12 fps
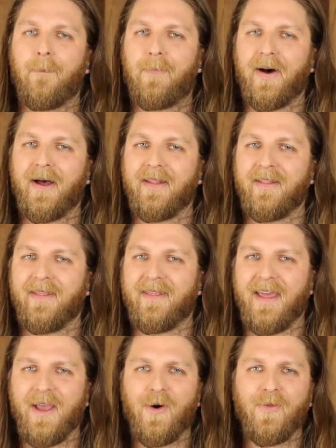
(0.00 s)
But
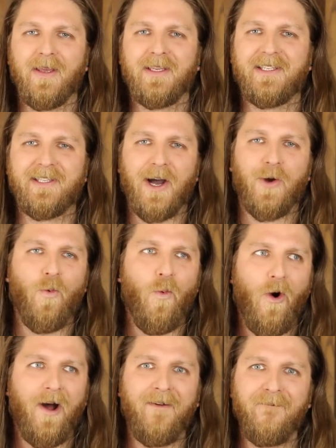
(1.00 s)
they only stuck
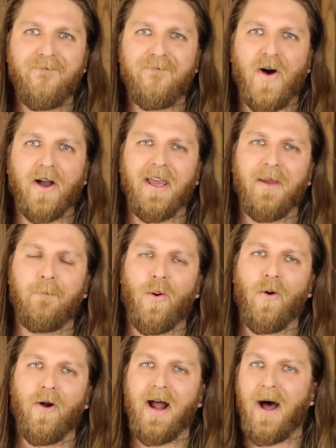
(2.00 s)
one fucking
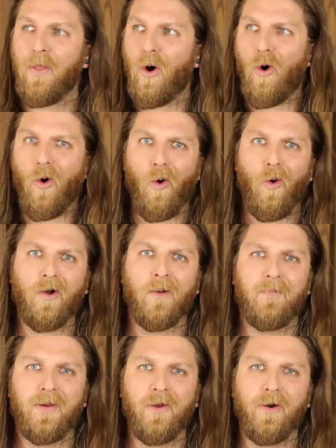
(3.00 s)
port on the whole
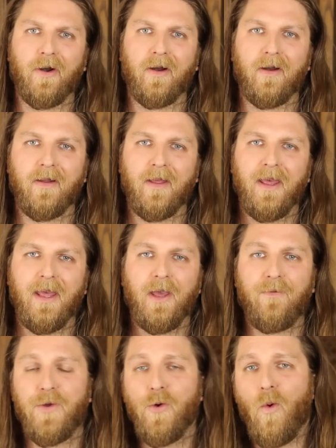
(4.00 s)
computer.
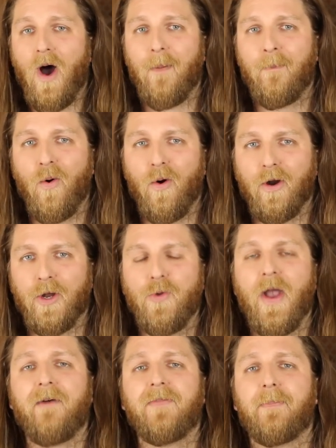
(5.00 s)
If you want more, you
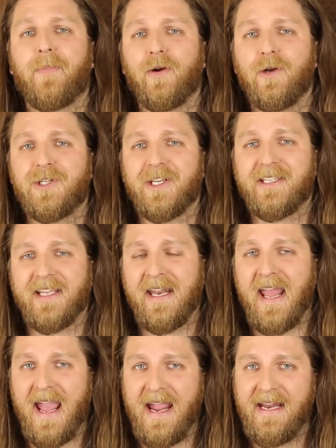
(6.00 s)
have to purchase
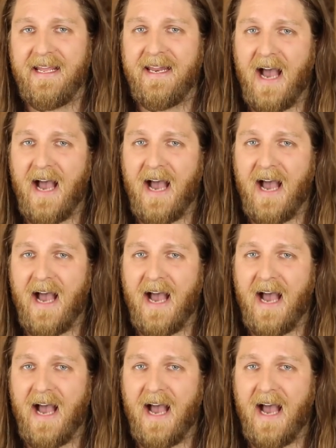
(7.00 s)
an $80